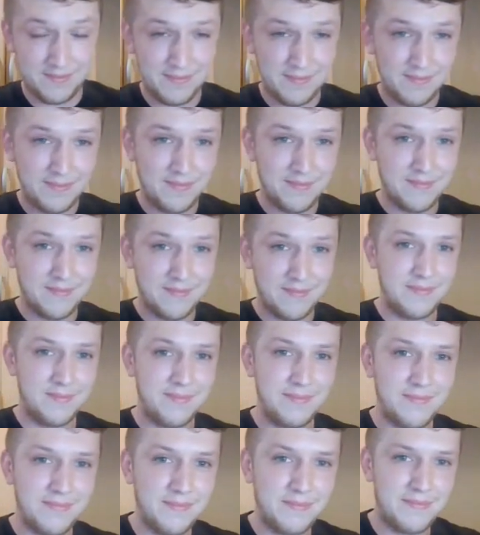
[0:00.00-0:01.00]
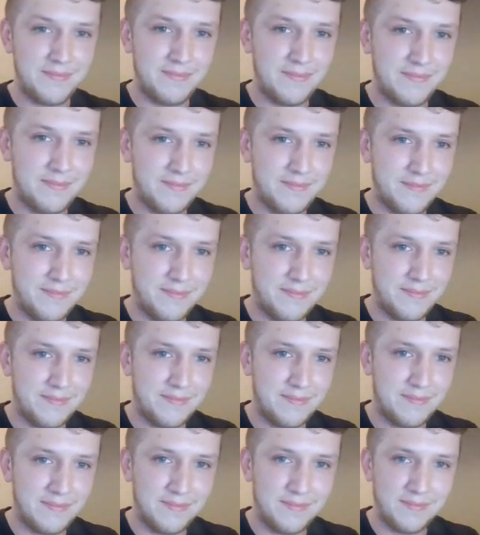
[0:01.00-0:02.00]

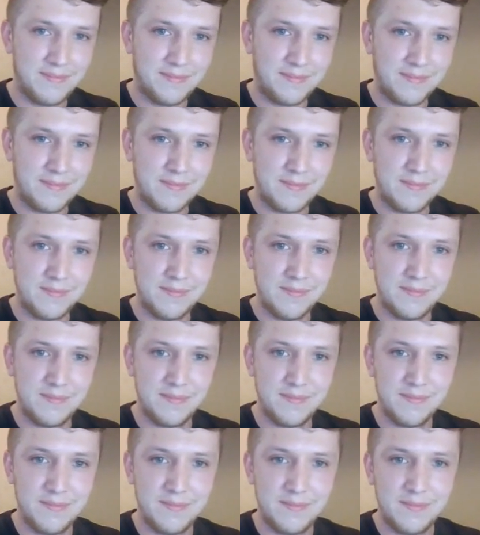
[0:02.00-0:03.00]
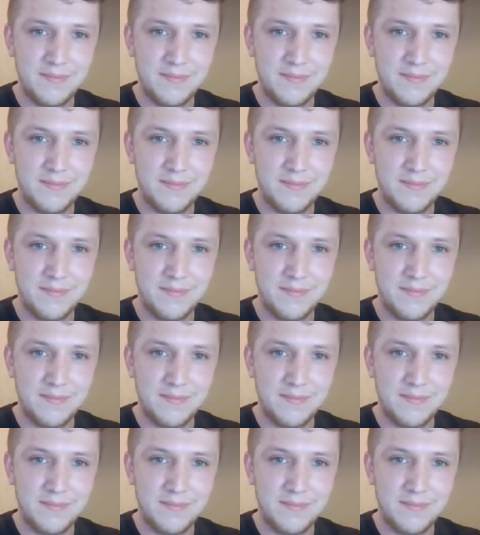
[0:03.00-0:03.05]
The person shown says nothing.